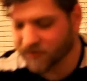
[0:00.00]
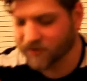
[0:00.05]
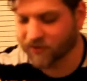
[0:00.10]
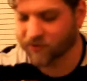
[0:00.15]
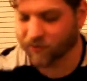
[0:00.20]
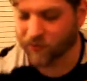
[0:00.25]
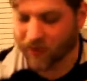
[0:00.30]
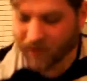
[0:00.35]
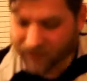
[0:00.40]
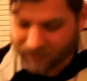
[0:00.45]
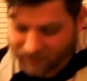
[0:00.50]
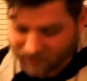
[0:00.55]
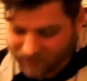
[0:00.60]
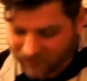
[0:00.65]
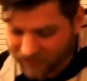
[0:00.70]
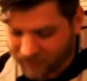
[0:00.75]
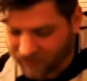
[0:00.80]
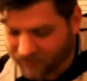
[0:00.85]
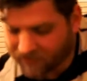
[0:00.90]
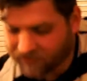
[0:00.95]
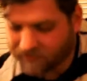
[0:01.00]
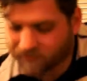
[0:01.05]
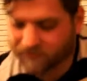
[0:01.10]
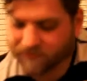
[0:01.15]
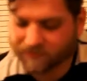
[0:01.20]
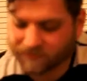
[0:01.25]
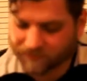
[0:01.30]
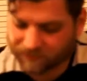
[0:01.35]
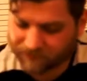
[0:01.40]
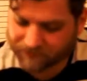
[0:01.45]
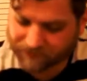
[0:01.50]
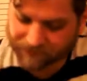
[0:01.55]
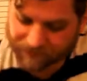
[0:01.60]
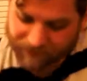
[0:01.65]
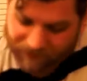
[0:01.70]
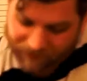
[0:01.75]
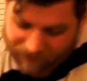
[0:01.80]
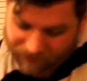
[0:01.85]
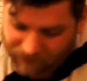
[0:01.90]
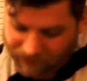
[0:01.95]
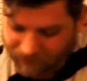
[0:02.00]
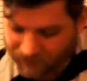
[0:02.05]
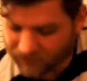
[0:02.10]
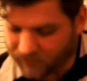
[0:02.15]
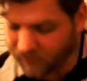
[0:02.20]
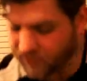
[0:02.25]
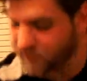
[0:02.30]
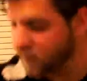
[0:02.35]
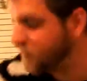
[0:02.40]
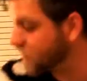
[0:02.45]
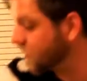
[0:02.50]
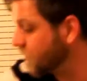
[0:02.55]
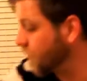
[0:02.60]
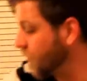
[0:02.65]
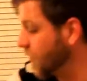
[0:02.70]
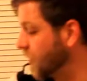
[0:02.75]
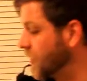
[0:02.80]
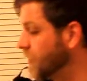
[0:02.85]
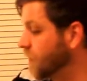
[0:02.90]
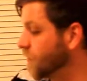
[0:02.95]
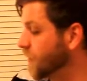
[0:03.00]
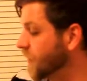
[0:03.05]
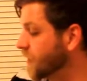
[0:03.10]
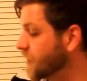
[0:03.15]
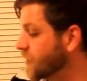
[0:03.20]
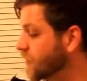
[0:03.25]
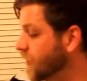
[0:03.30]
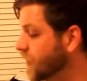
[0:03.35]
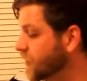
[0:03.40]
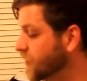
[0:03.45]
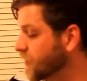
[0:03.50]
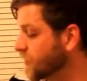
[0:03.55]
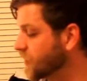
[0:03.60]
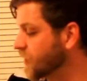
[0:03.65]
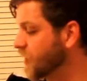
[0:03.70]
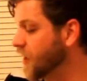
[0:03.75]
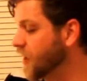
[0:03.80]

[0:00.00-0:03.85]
Right there is one of the biggest treasures.